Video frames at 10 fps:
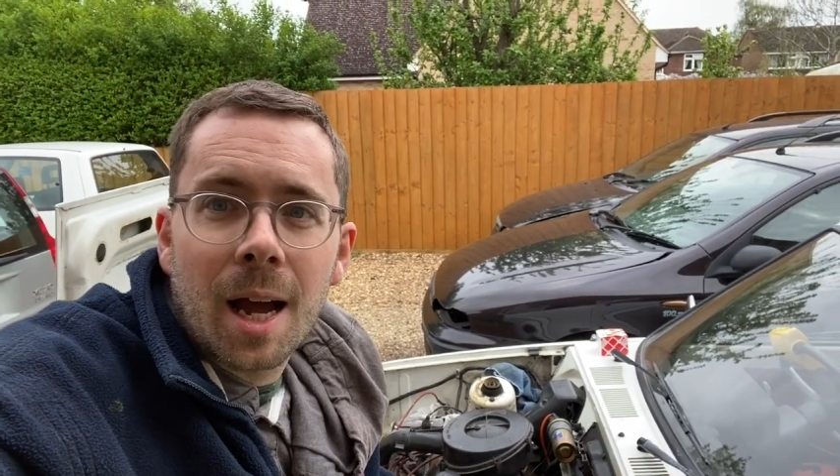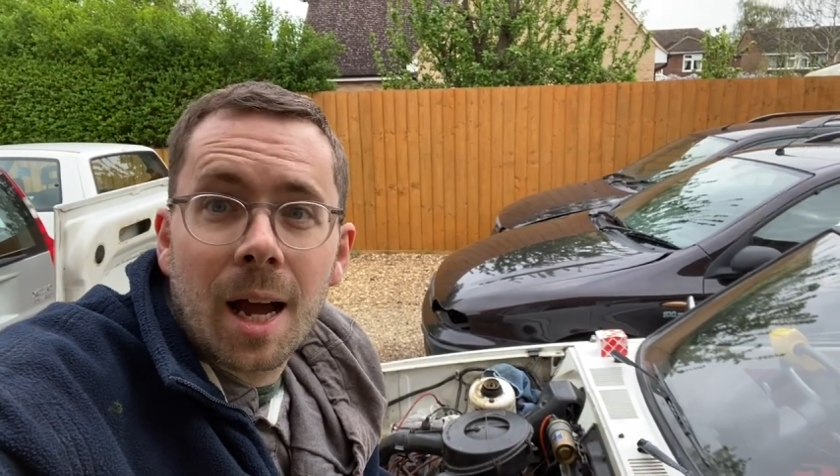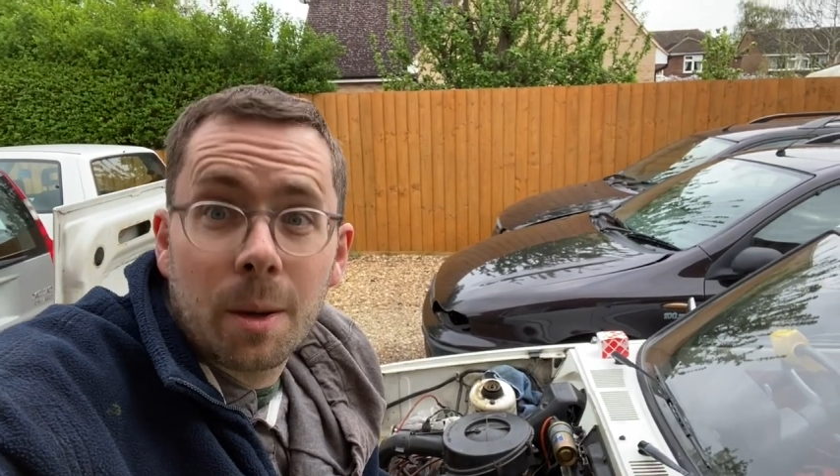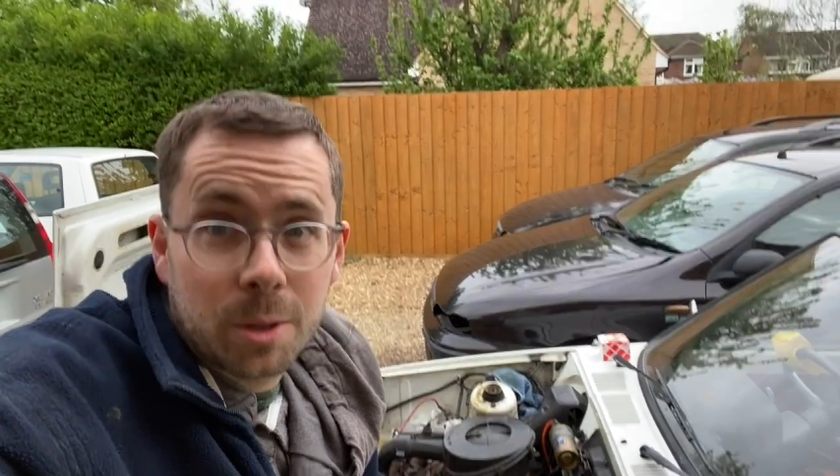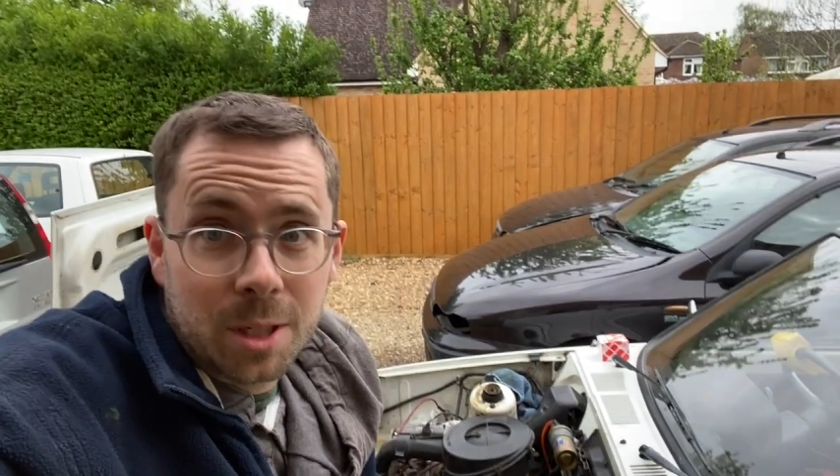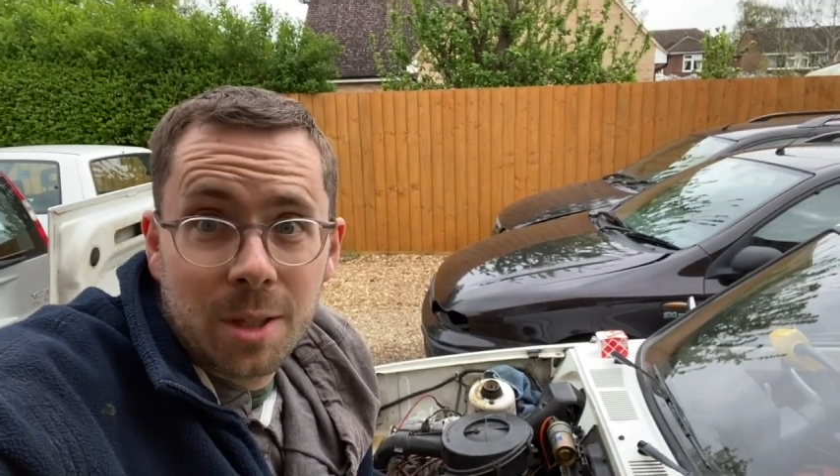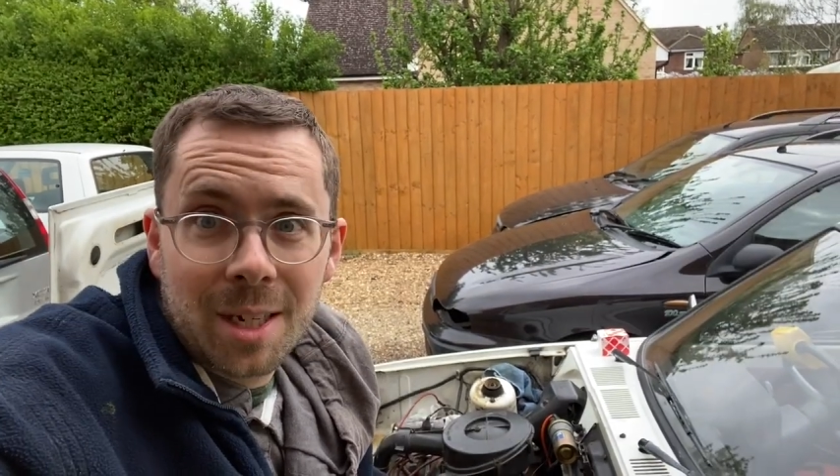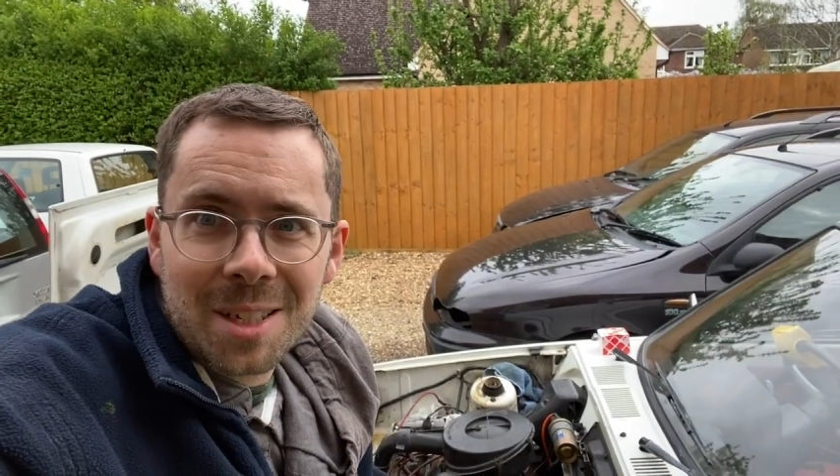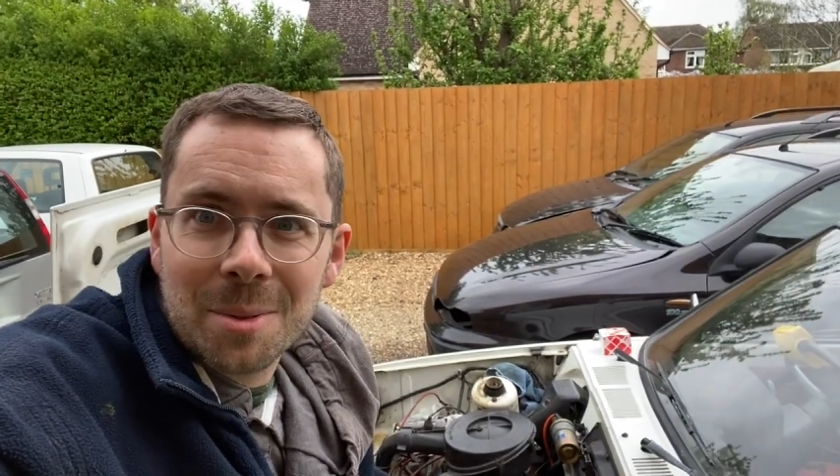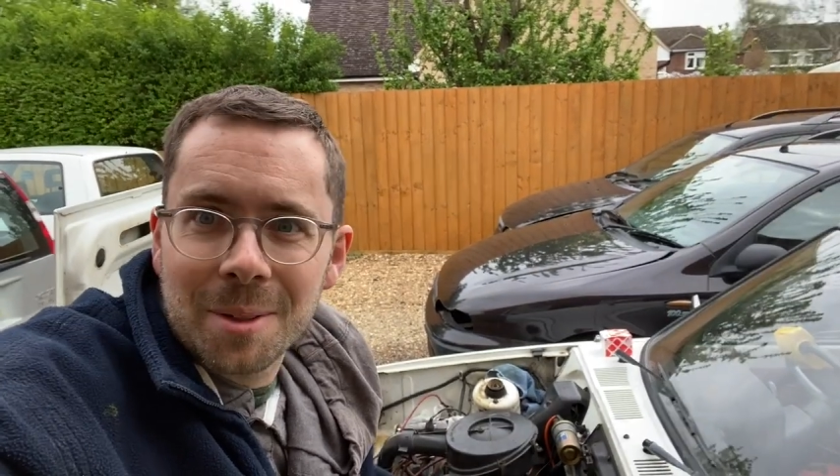I will see you in the
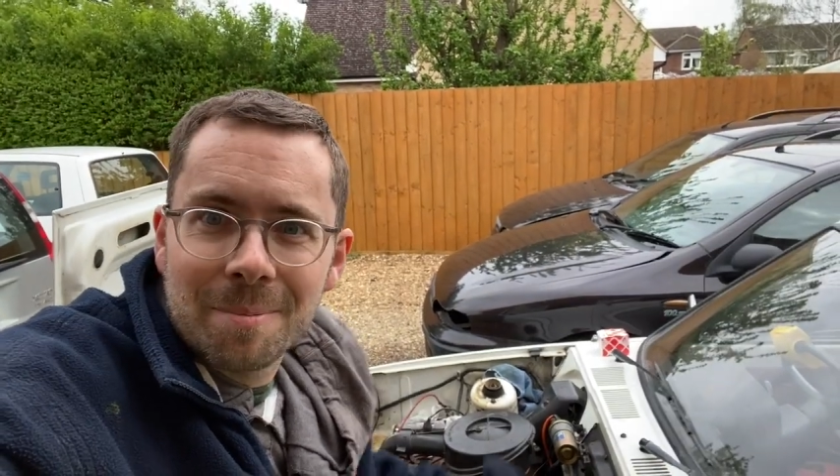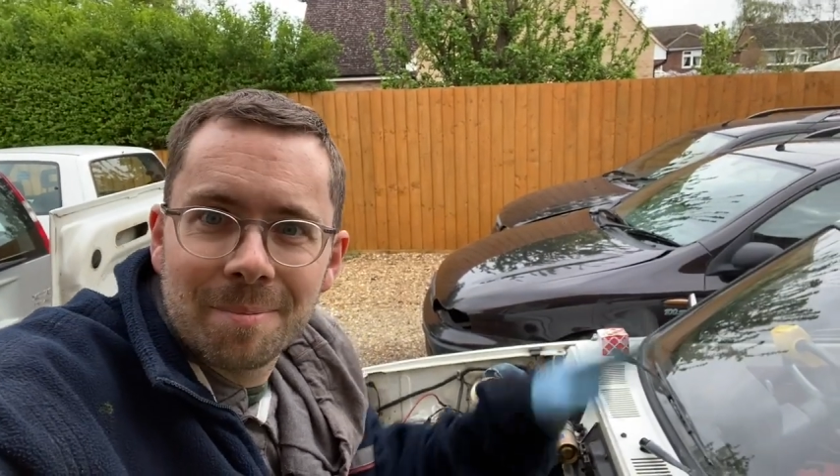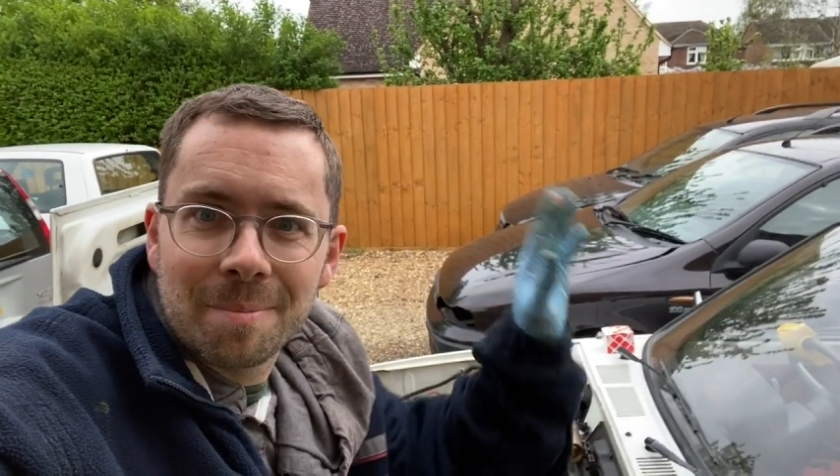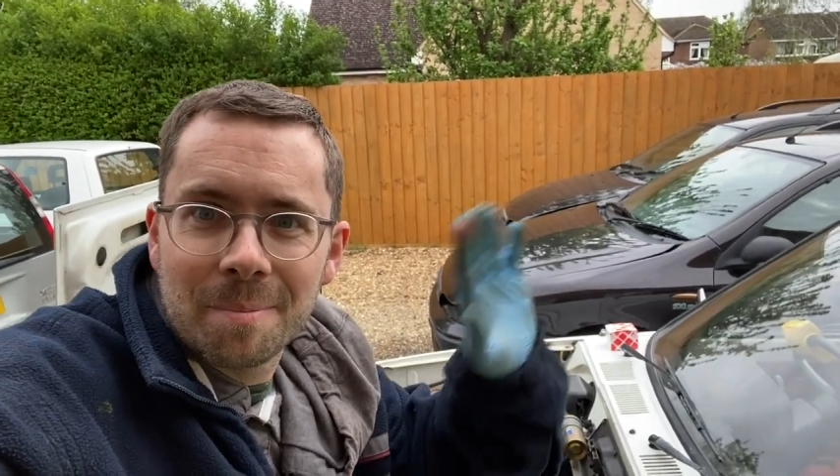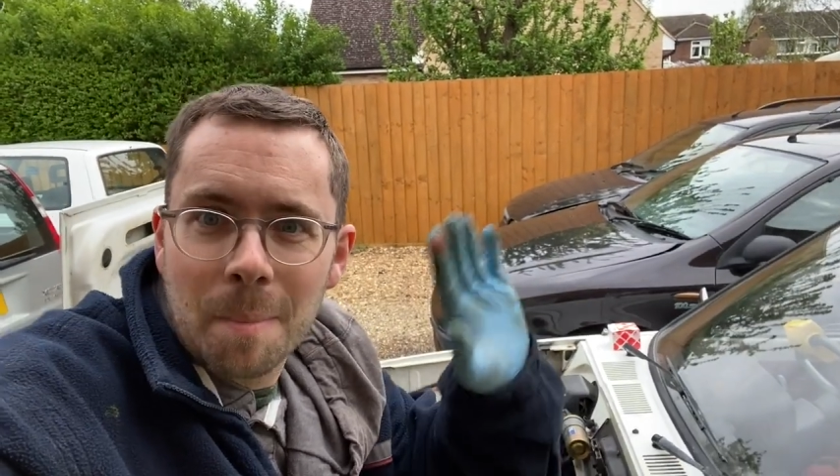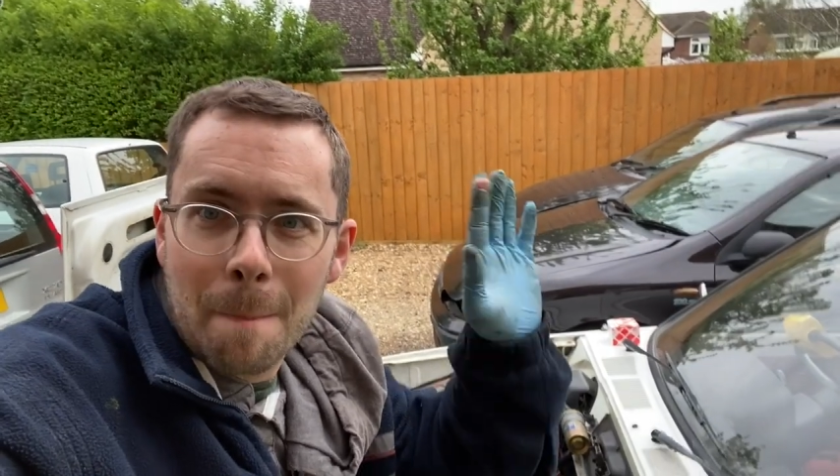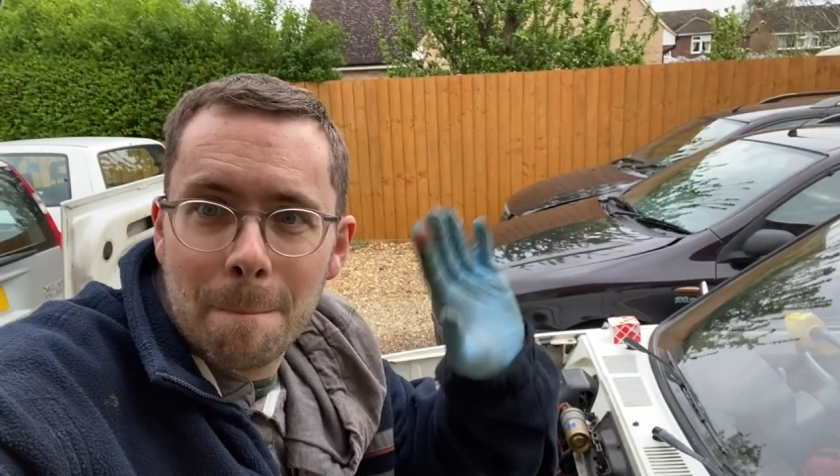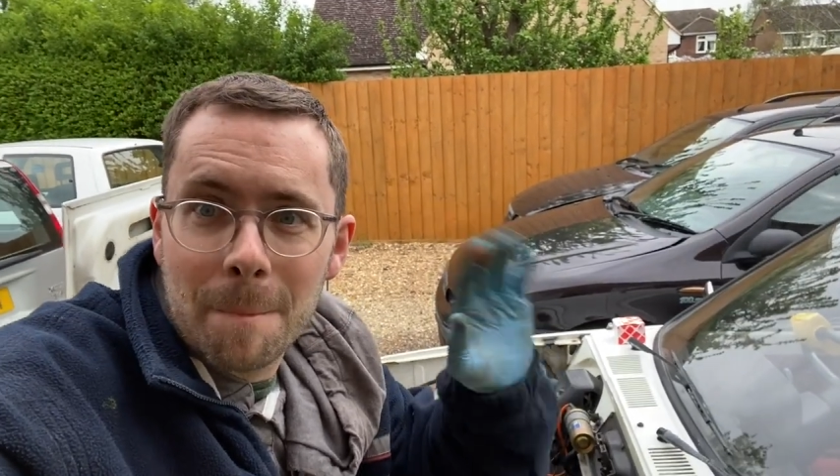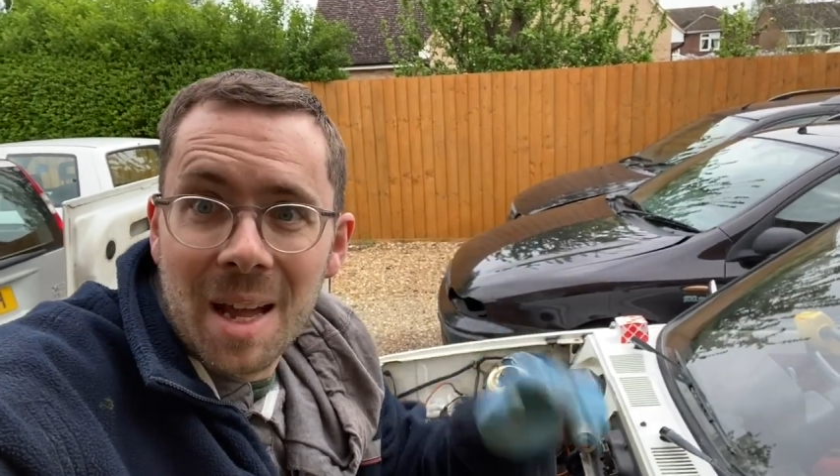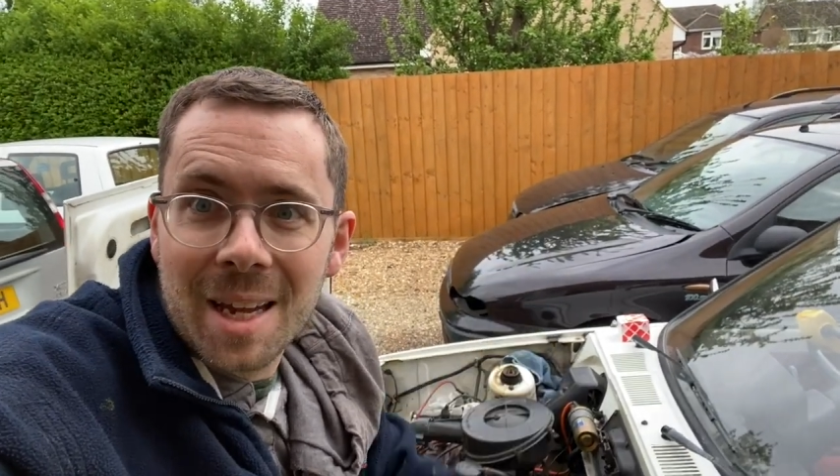next one.
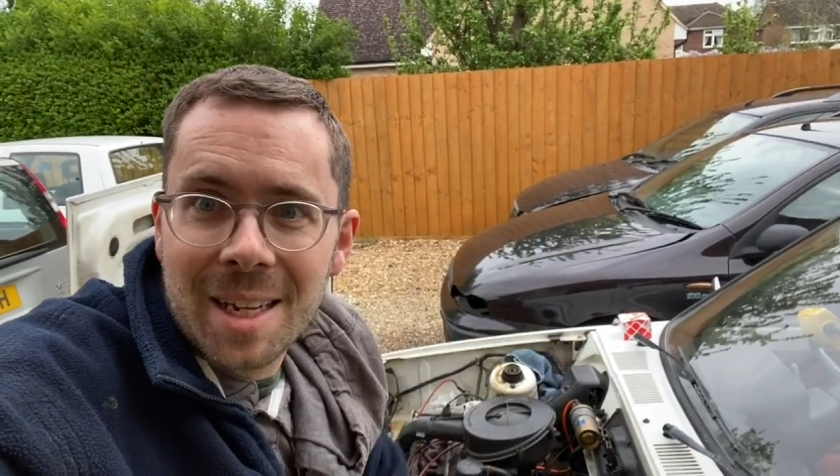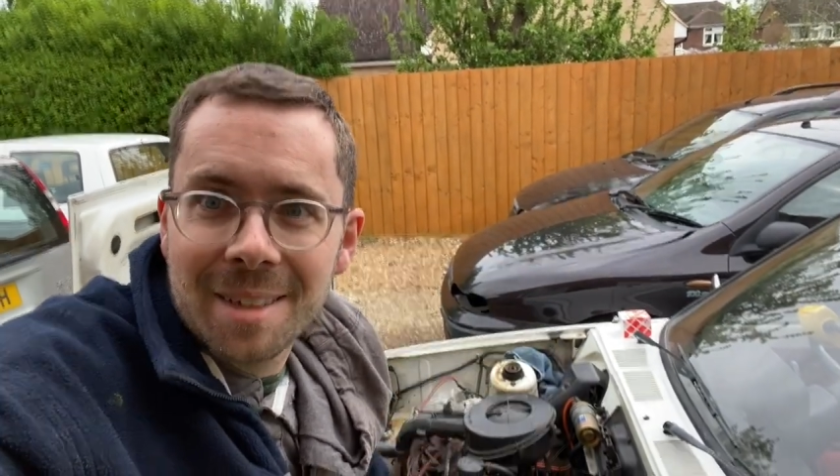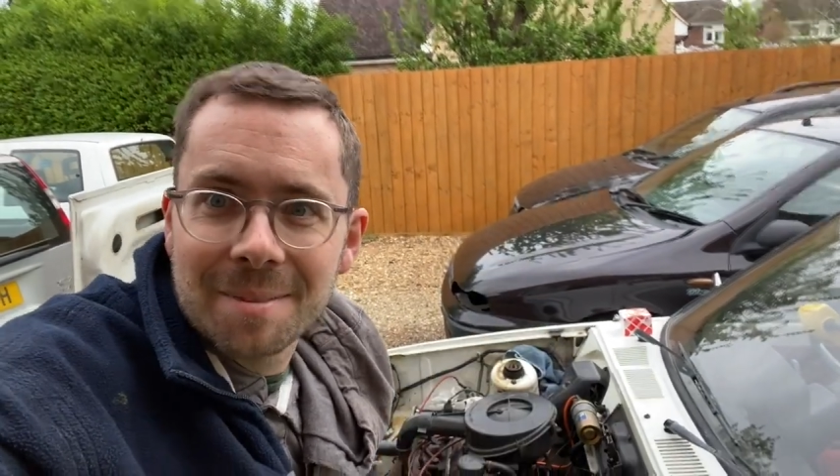Bye!